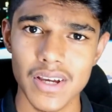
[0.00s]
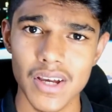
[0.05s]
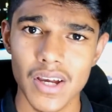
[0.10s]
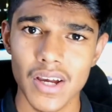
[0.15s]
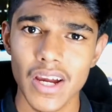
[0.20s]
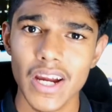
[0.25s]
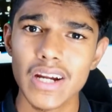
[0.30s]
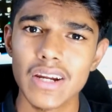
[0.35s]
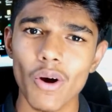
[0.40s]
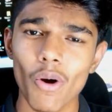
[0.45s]

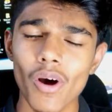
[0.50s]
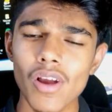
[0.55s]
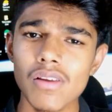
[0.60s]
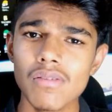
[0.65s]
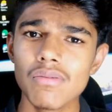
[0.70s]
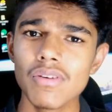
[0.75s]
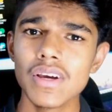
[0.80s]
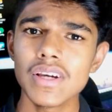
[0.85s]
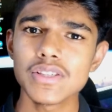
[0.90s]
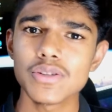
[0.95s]
It
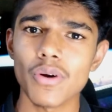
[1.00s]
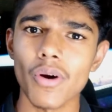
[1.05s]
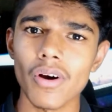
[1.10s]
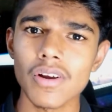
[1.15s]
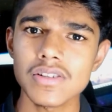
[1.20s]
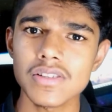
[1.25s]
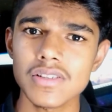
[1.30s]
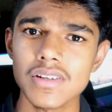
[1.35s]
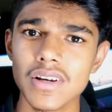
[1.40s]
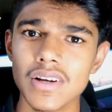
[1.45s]
always
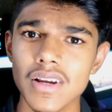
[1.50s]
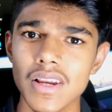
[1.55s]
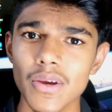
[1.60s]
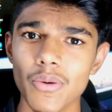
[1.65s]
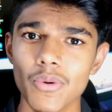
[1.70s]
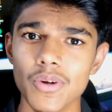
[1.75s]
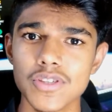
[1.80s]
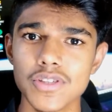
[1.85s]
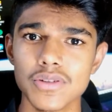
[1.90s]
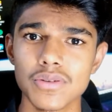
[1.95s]
constantly
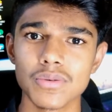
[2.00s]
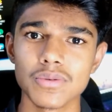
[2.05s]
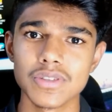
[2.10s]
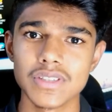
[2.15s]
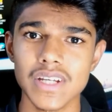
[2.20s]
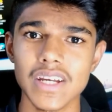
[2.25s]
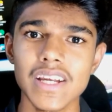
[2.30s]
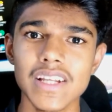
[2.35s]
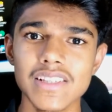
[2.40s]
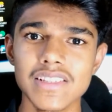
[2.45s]
wants to
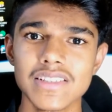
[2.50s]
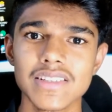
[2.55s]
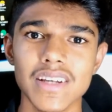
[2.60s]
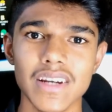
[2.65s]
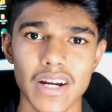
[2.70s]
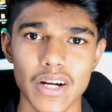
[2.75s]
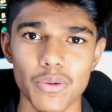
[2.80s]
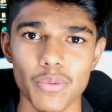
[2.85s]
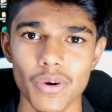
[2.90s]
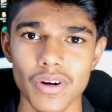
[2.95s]
change the
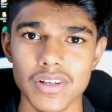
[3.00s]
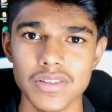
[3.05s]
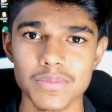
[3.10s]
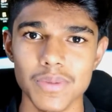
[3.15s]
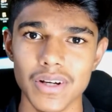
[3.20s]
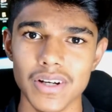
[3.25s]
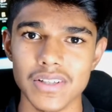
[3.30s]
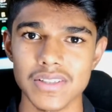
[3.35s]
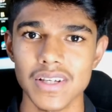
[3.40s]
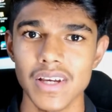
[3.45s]
networks,
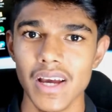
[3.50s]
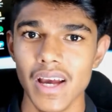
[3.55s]
because